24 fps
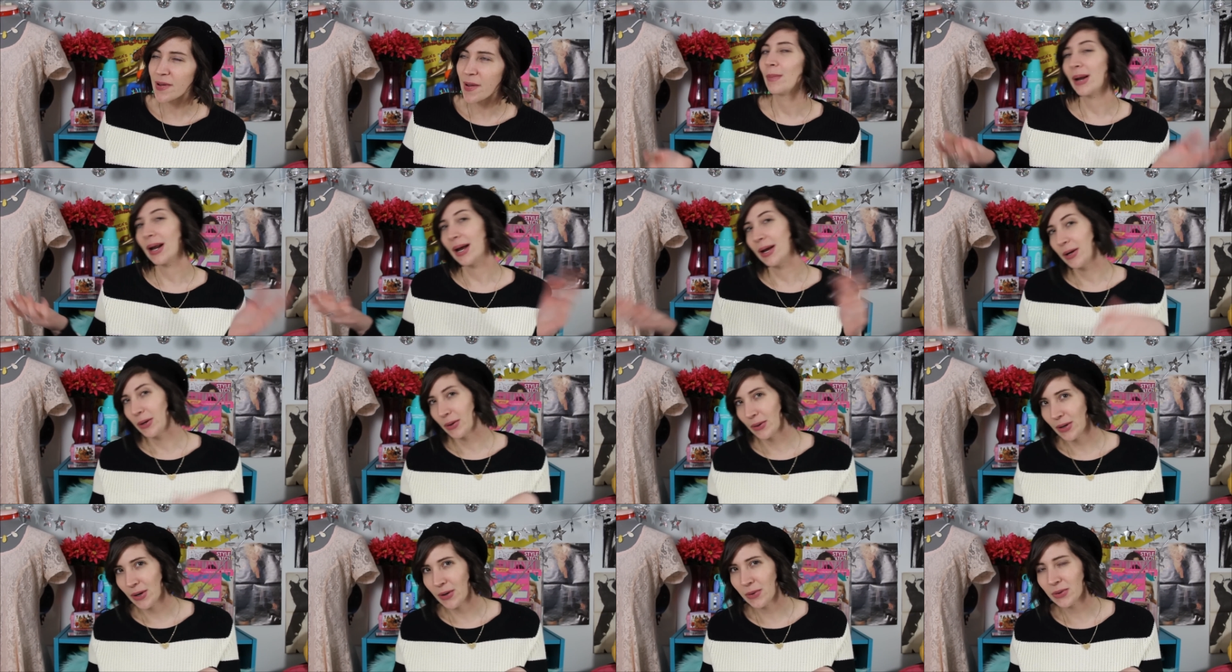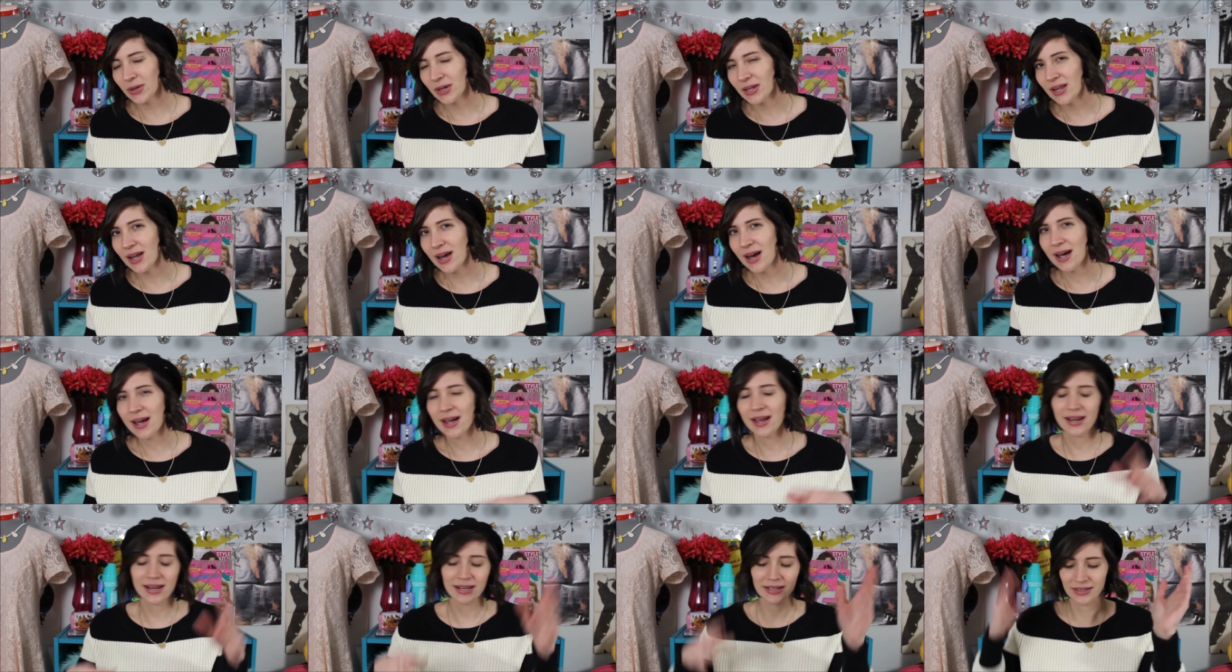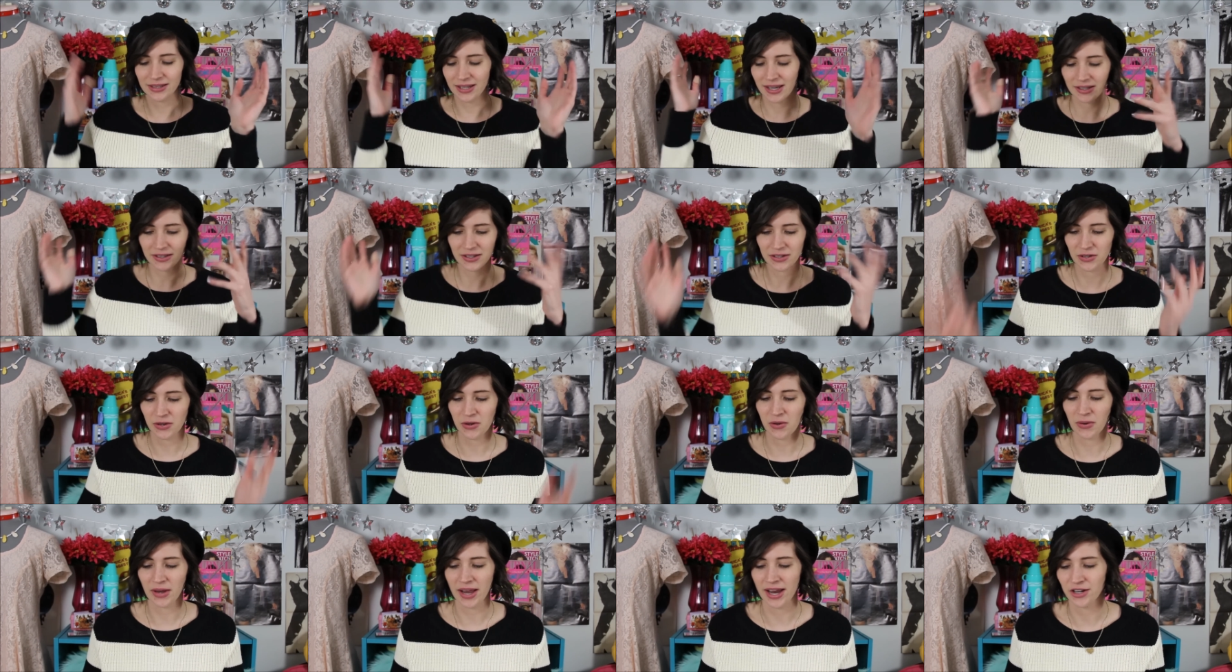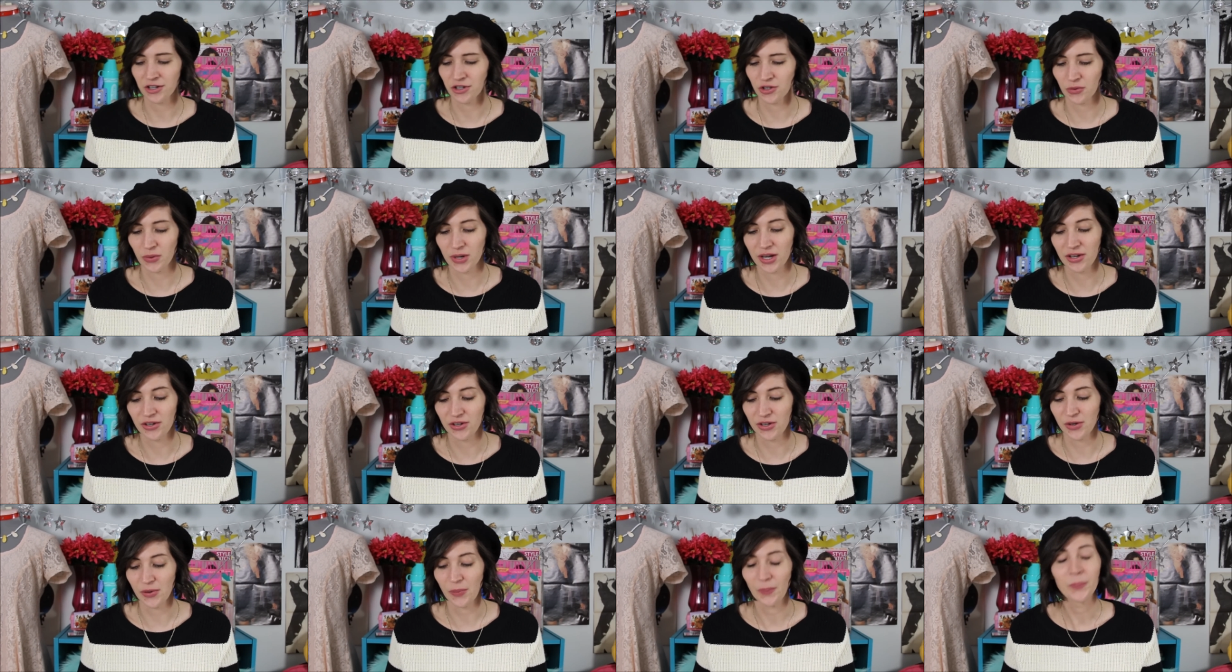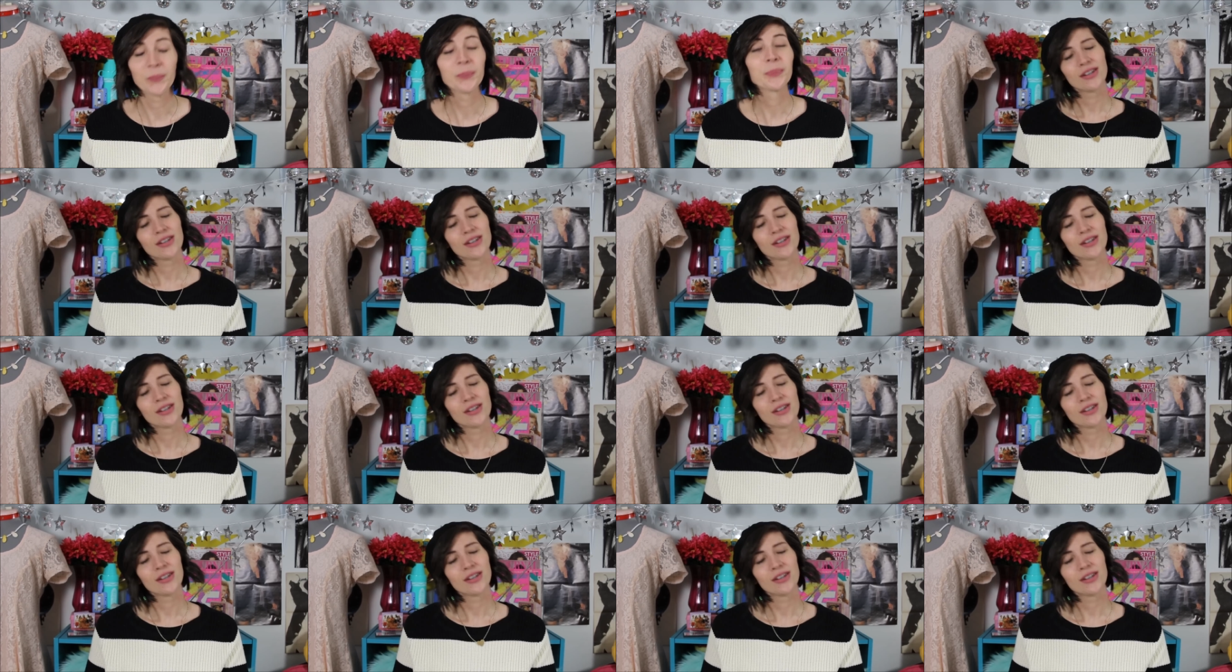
but I don't own a lot. It's like this whole catch-22.